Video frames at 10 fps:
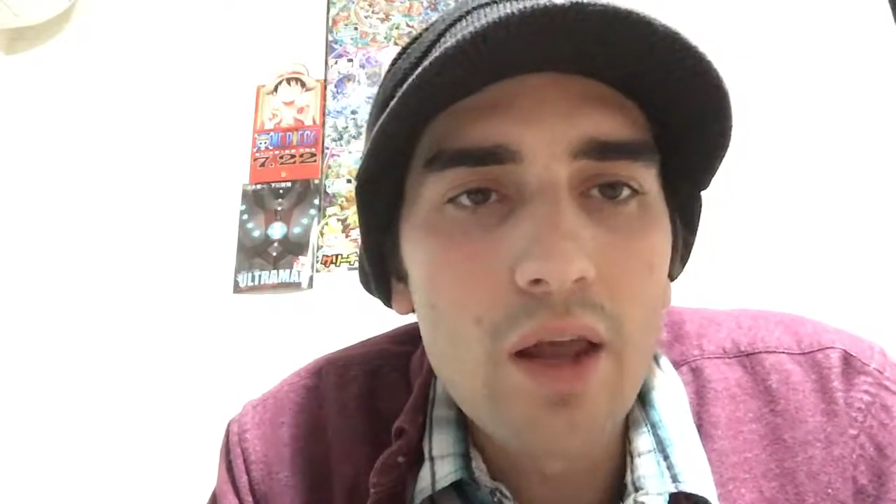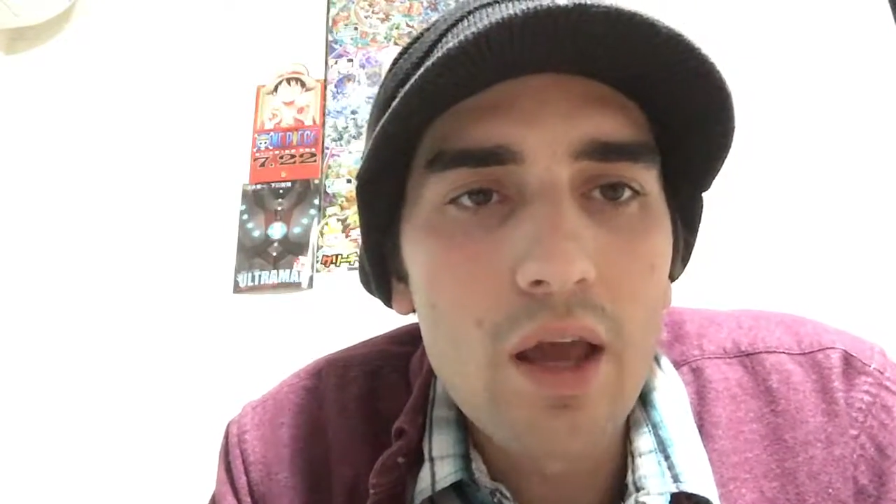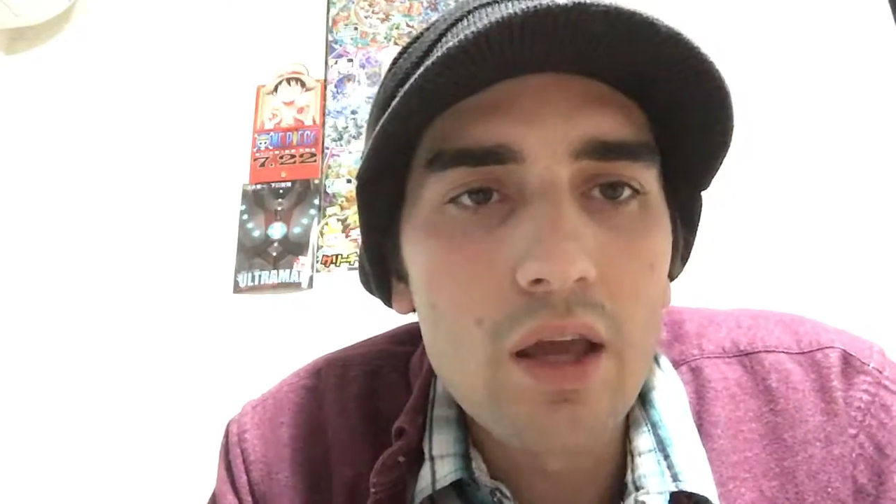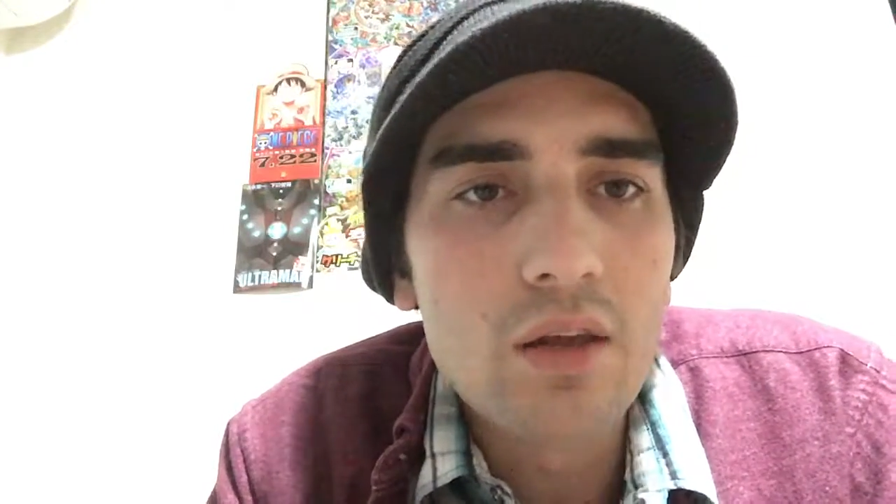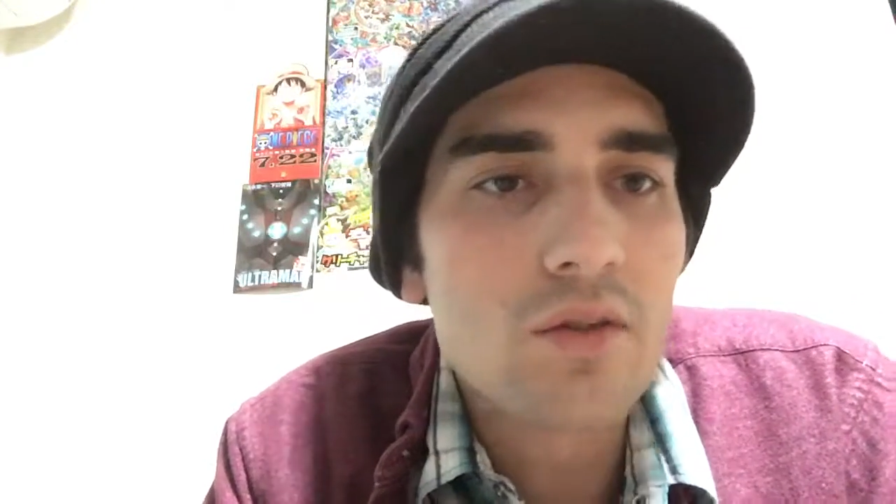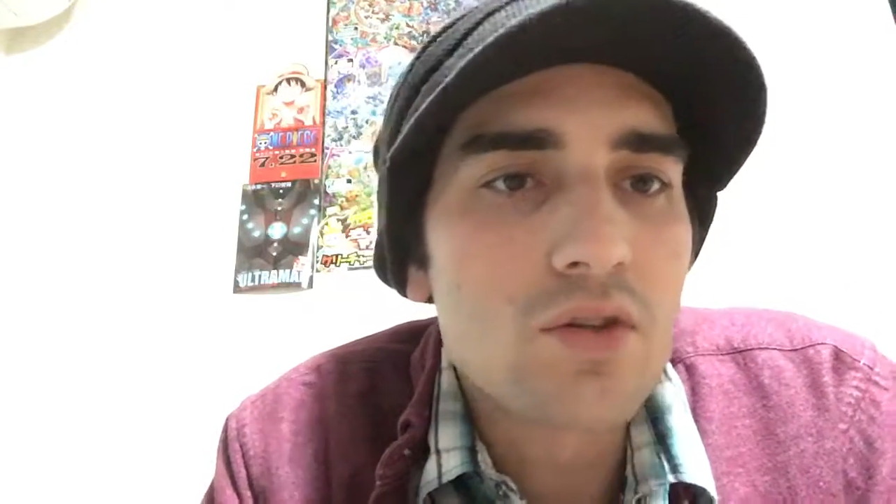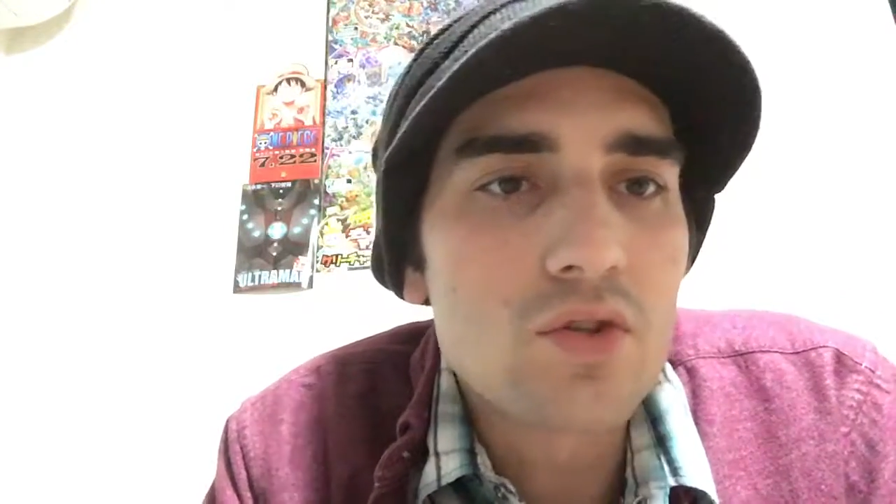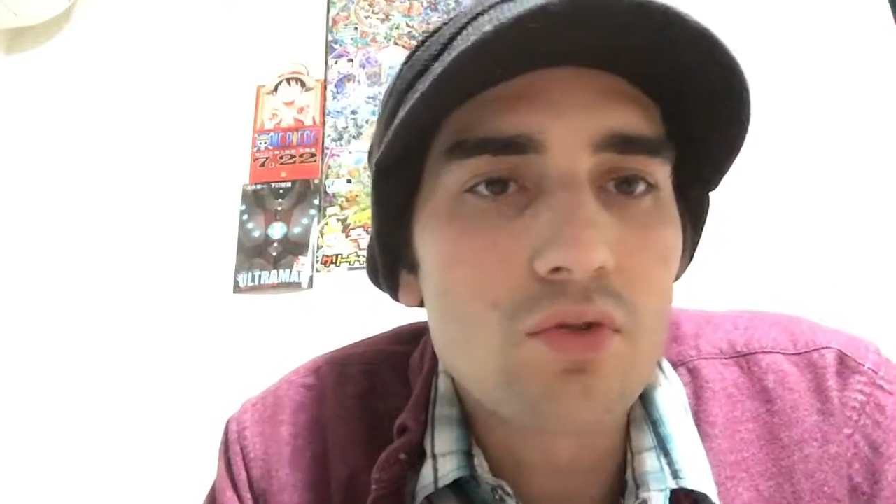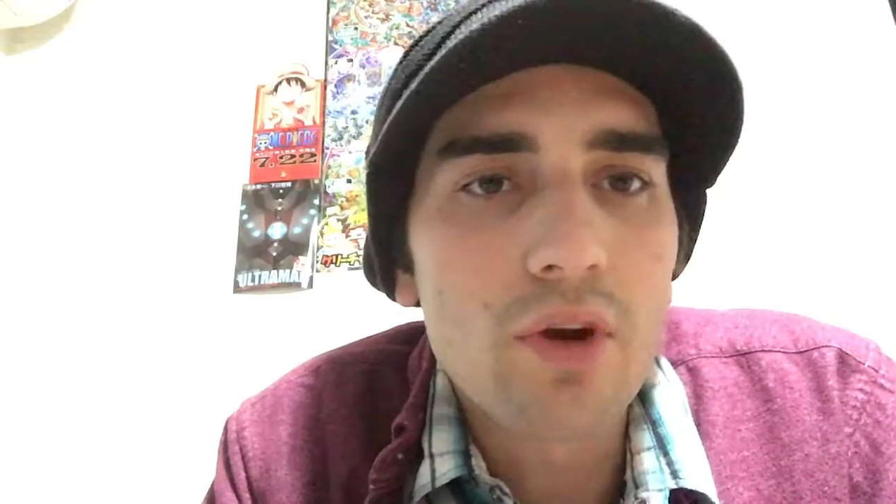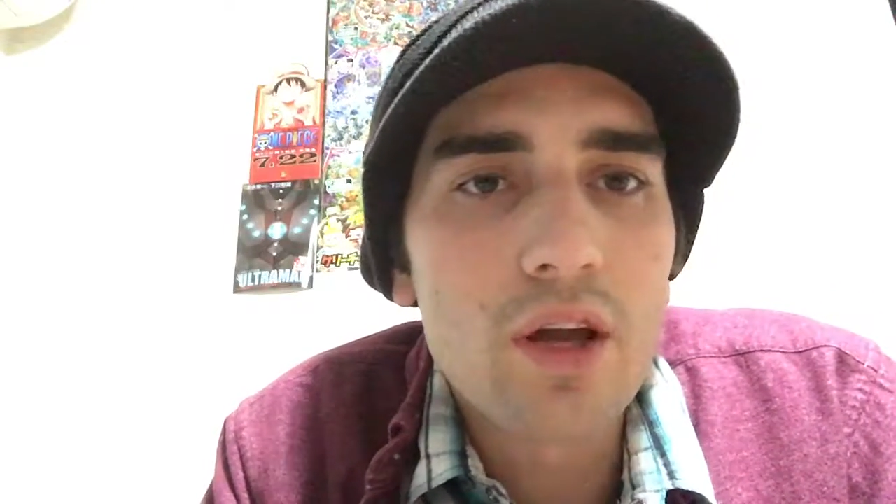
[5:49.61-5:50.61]
hey, this
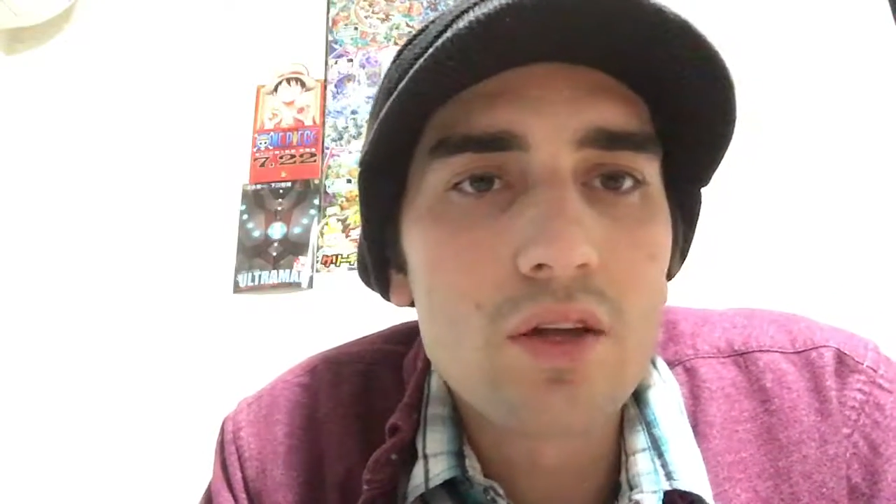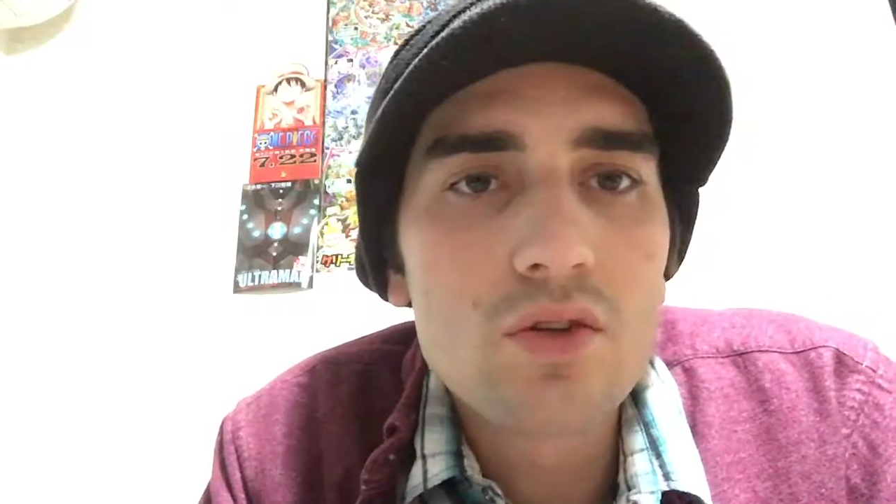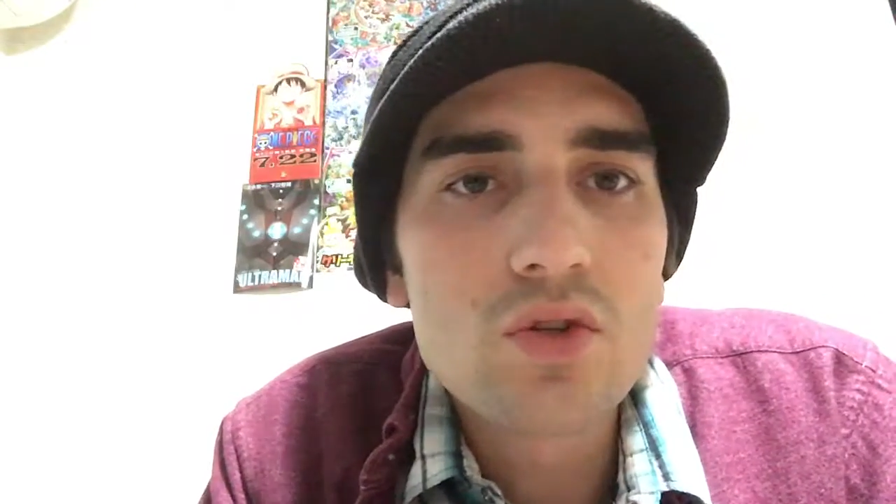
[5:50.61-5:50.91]
is great.